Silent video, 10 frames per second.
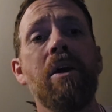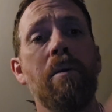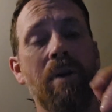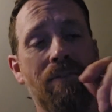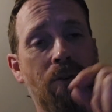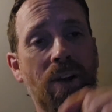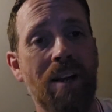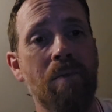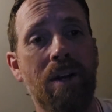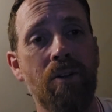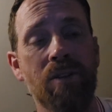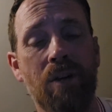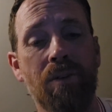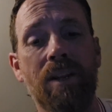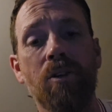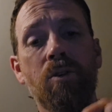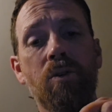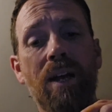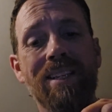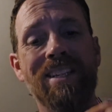But for anybody who's out there who
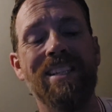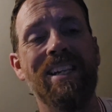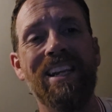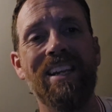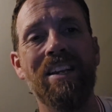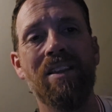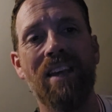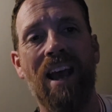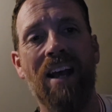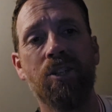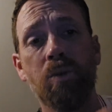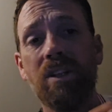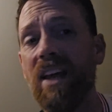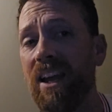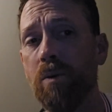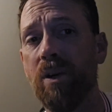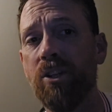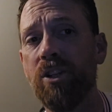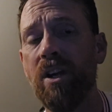has seen the actual language